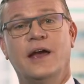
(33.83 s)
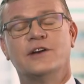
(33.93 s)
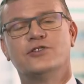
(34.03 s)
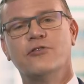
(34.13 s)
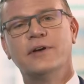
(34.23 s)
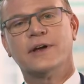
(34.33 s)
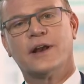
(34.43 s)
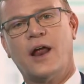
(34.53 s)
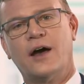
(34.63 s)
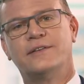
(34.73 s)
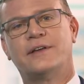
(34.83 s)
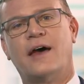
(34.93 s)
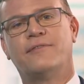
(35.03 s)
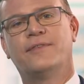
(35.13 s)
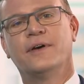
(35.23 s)
ensuring that clients
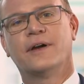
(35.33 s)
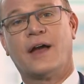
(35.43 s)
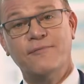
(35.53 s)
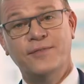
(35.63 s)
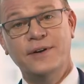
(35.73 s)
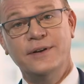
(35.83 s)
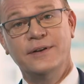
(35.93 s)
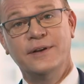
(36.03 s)
have comfort,